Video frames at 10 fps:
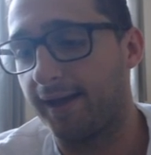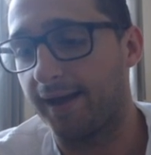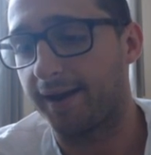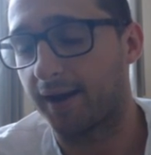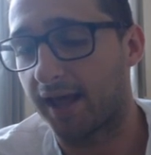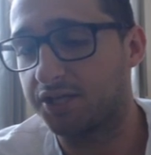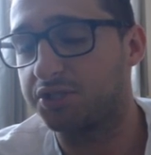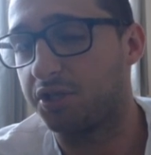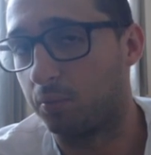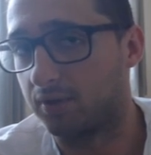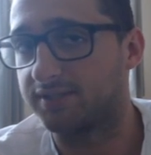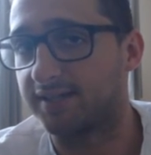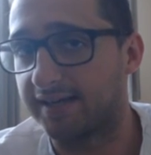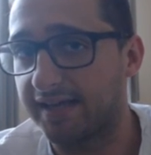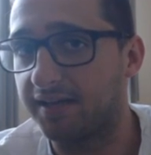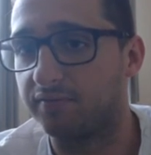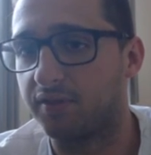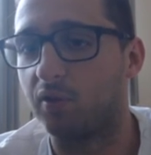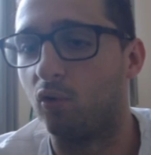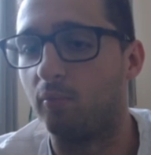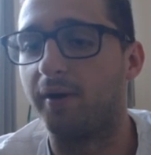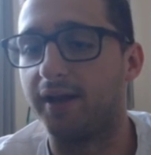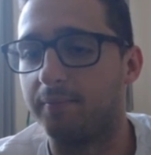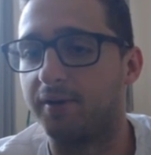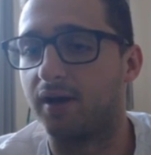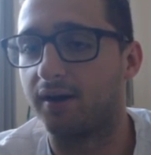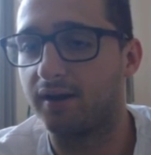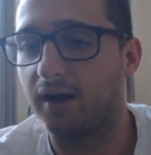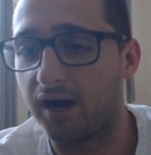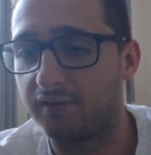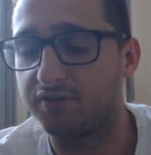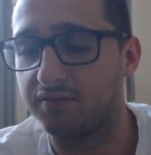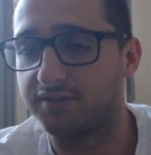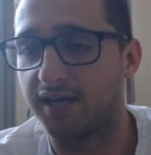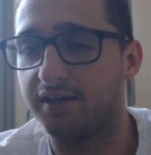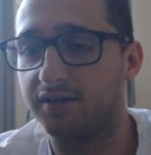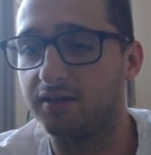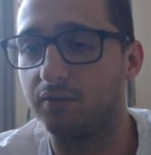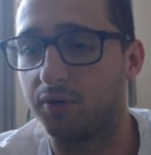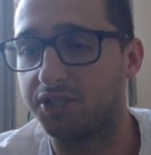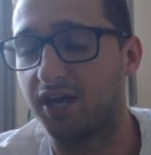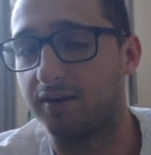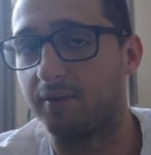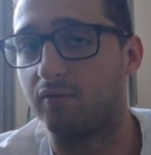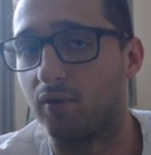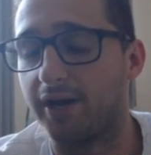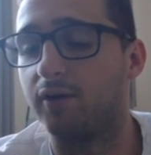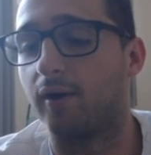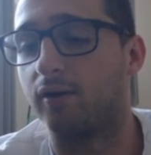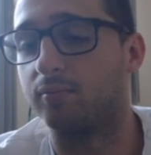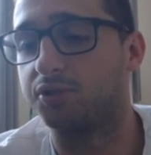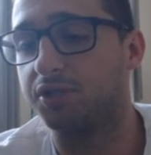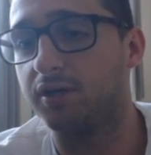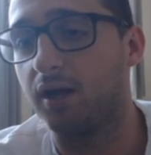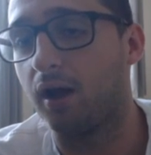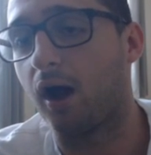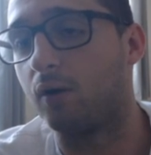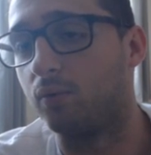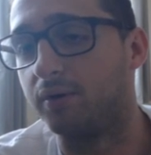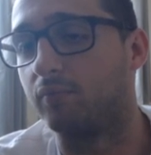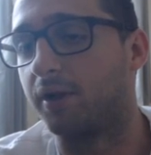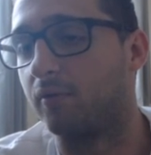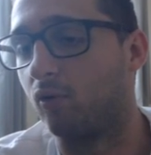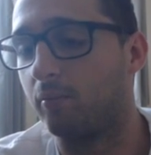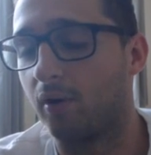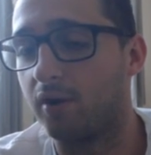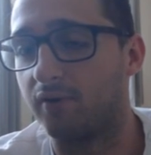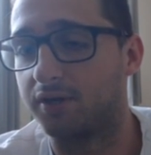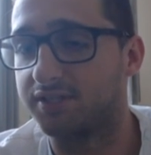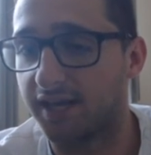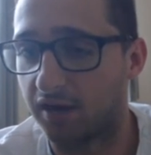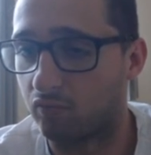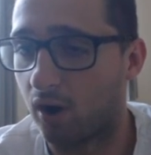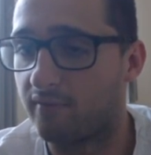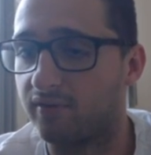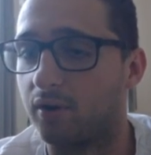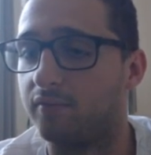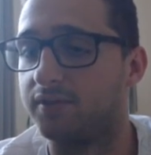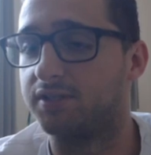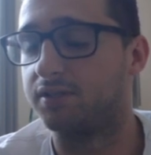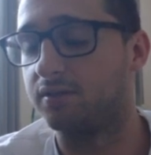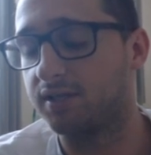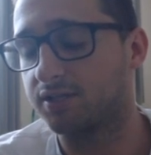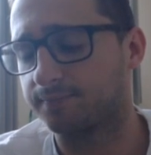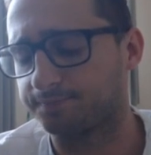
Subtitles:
unless you want to leave the AWPer in banana after you've taken, which can be a really great option, I wouldn't bring your AWPer over. I'd just take a rifler over to do this.